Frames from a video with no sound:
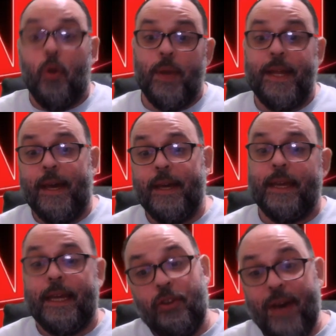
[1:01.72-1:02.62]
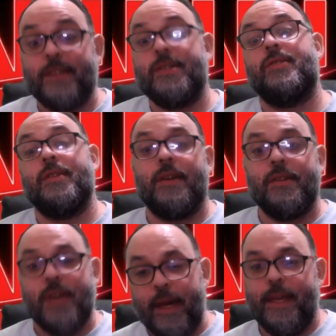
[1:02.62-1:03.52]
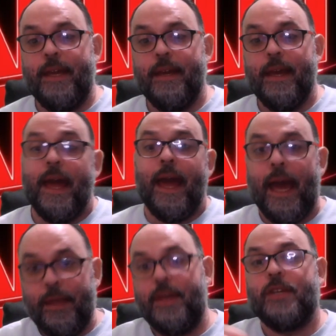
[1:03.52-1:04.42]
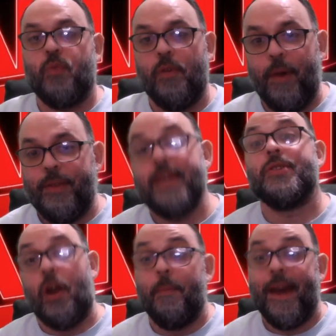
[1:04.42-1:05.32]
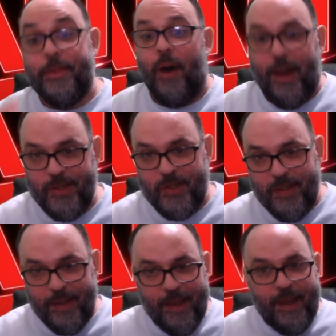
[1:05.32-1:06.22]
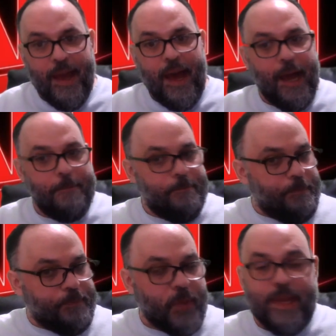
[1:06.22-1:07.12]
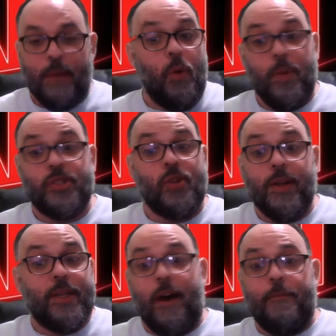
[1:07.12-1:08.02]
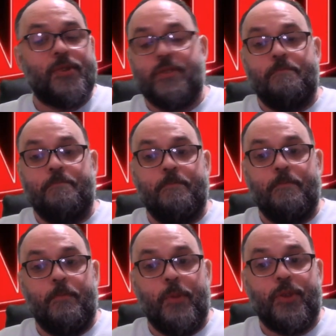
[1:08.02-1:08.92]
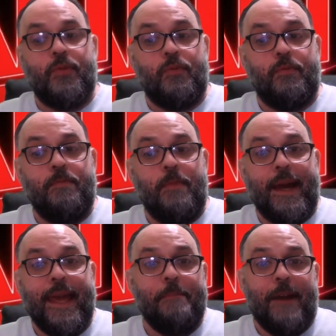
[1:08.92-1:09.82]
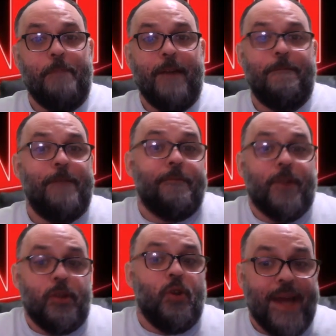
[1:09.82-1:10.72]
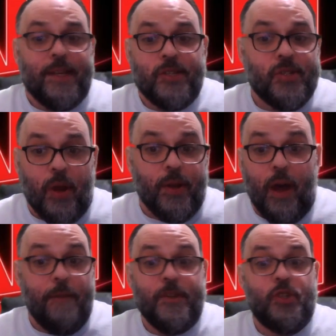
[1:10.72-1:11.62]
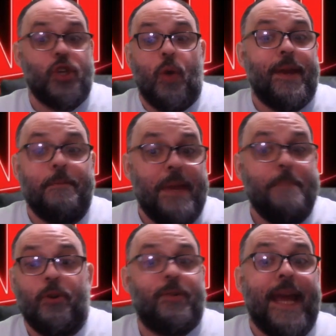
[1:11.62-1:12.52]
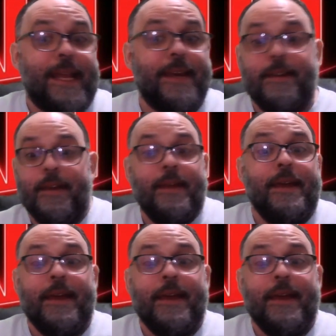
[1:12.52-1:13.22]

Arena in Lexington, Kentucky, and these are my thoughts. Okay, well, we started off with again my favorite new way to start off is showing people getting